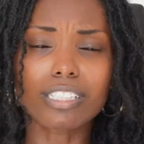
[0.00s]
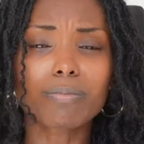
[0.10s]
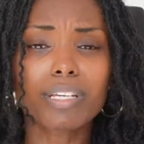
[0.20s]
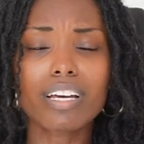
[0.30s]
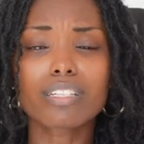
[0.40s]
It's
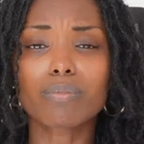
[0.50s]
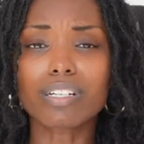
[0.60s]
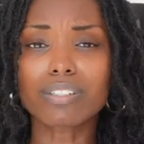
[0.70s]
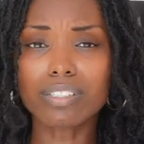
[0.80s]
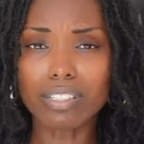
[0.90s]
because
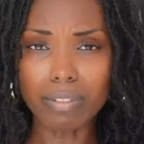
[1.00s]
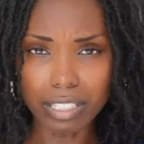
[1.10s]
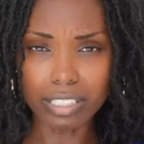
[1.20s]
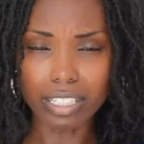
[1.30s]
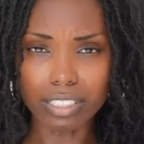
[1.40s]
Western
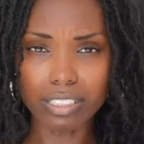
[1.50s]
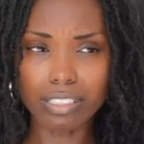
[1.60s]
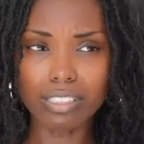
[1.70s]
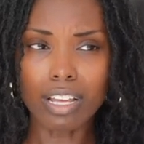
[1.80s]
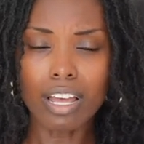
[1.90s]

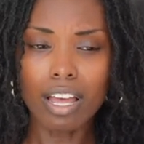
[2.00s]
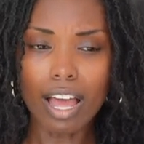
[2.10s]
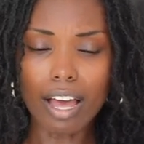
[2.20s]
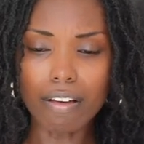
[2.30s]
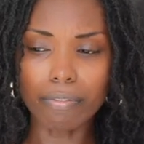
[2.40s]
civilizations
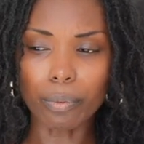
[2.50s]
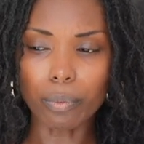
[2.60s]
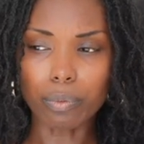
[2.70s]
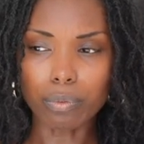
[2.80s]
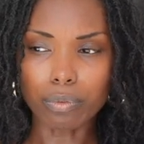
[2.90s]
have
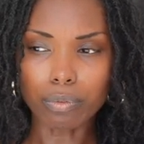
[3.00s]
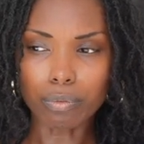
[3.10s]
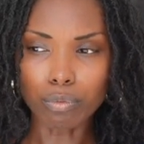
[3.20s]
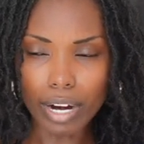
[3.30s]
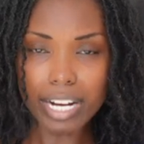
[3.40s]

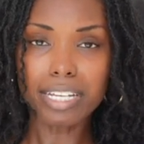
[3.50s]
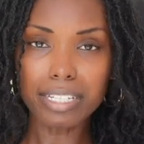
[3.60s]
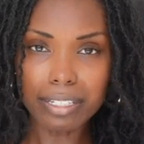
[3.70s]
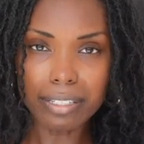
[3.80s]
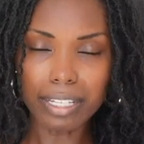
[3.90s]

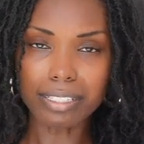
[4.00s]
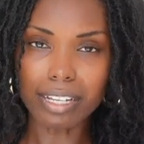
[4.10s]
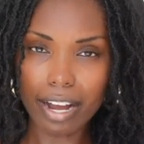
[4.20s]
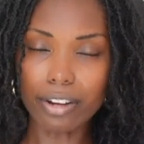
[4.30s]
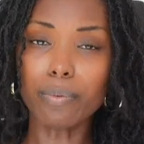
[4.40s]
raided the
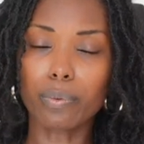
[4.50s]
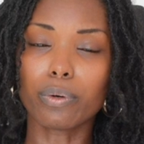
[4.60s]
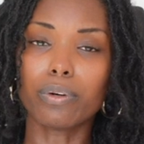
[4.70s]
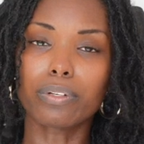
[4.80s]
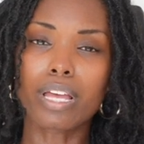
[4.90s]
entire
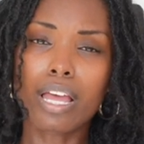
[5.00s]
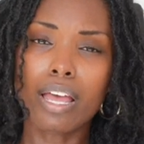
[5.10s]
world